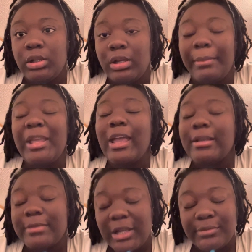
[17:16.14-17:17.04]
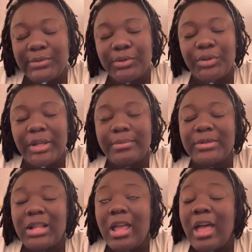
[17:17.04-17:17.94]
I mean, helps with
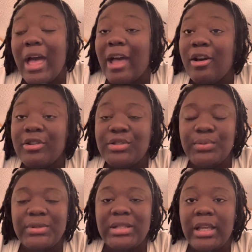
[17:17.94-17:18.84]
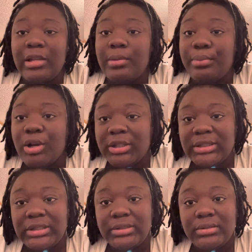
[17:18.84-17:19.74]
cramps. I also was taking
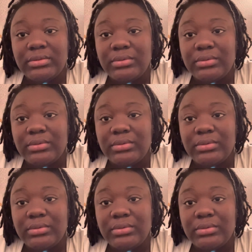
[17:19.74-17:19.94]
naproxen,